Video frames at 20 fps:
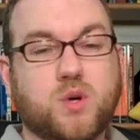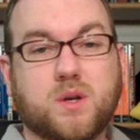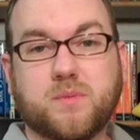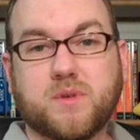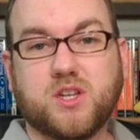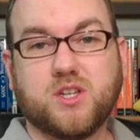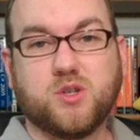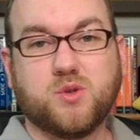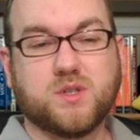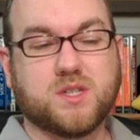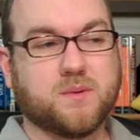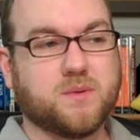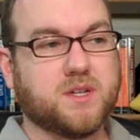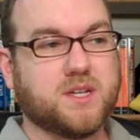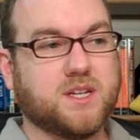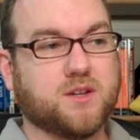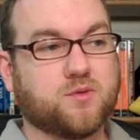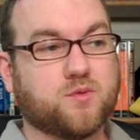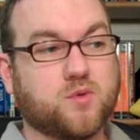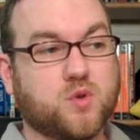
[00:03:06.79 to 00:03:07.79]
So what I'm going to do is I'm
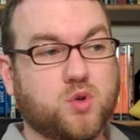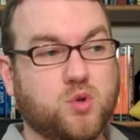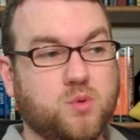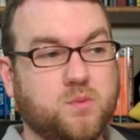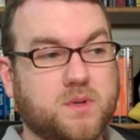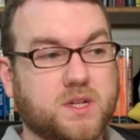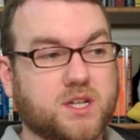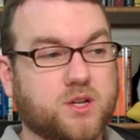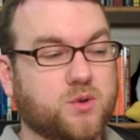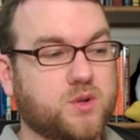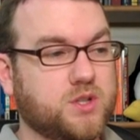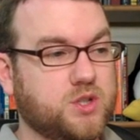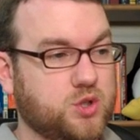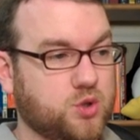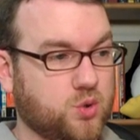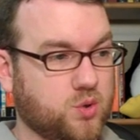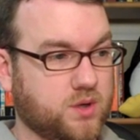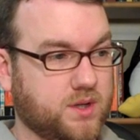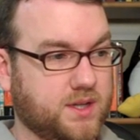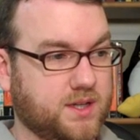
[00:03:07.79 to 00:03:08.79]
going to hit room and go to
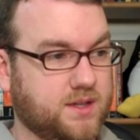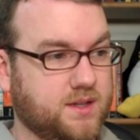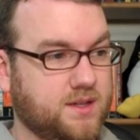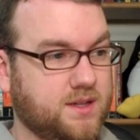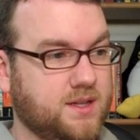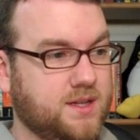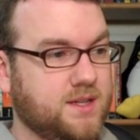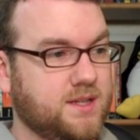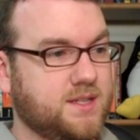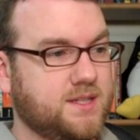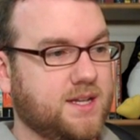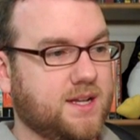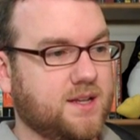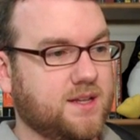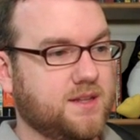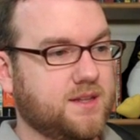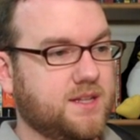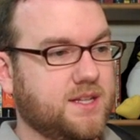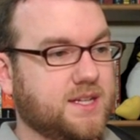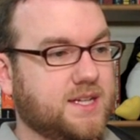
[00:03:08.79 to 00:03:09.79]
join
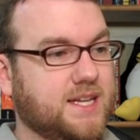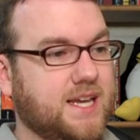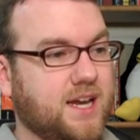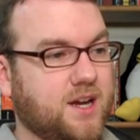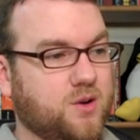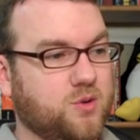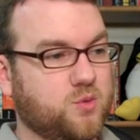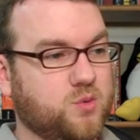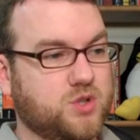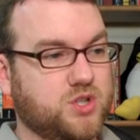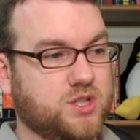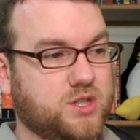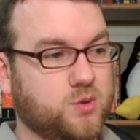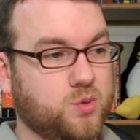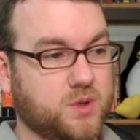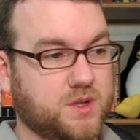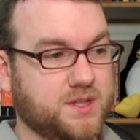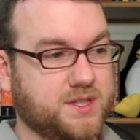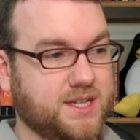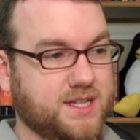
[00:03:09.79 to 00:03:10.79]
tell it the account, which is
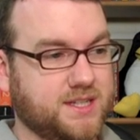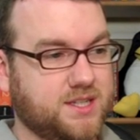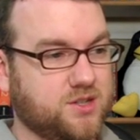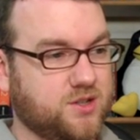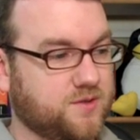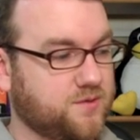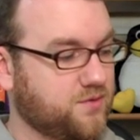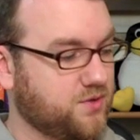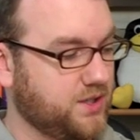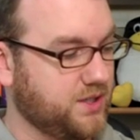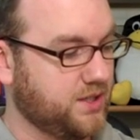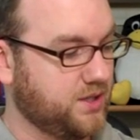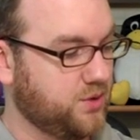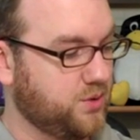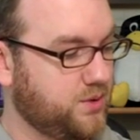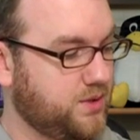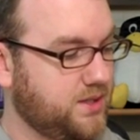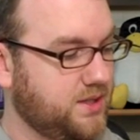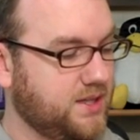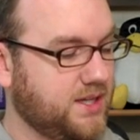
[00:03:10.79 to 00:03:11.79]
twill test on
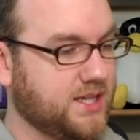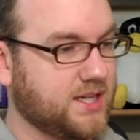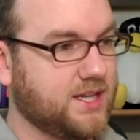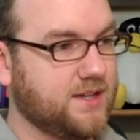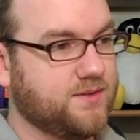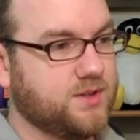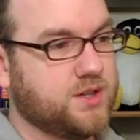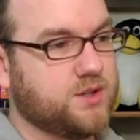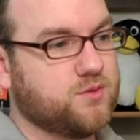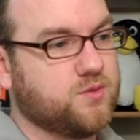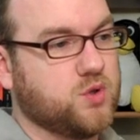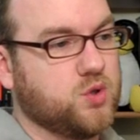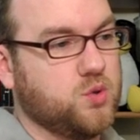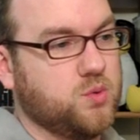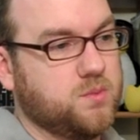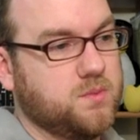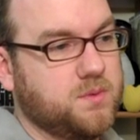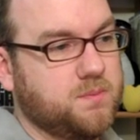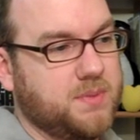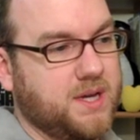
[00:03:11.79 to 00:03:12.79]
Freenode, and give it the
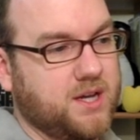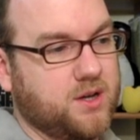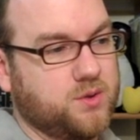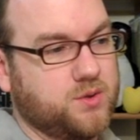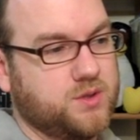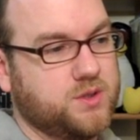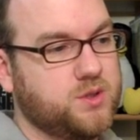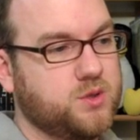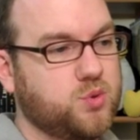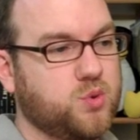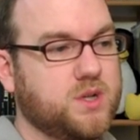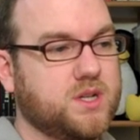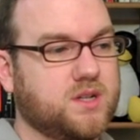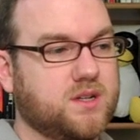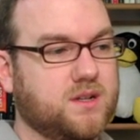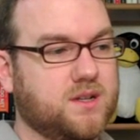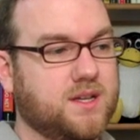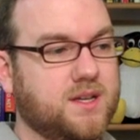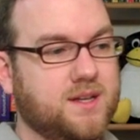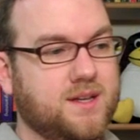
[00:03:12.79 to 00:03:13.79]
room pound
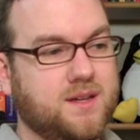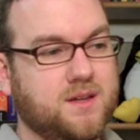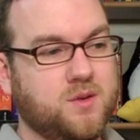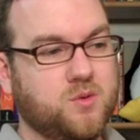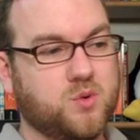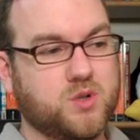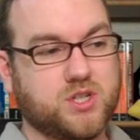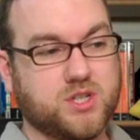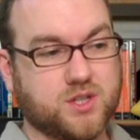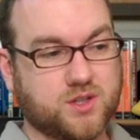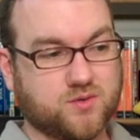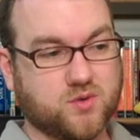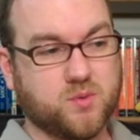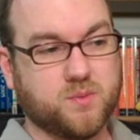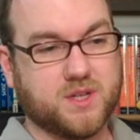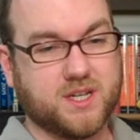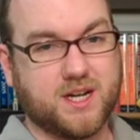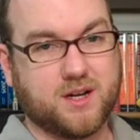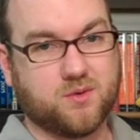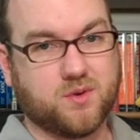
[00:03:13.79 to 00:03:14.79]
twil, which is the
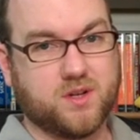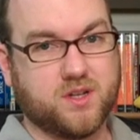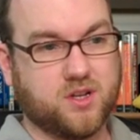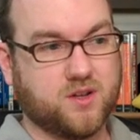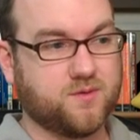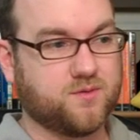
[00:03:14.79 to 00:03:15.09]
room that I run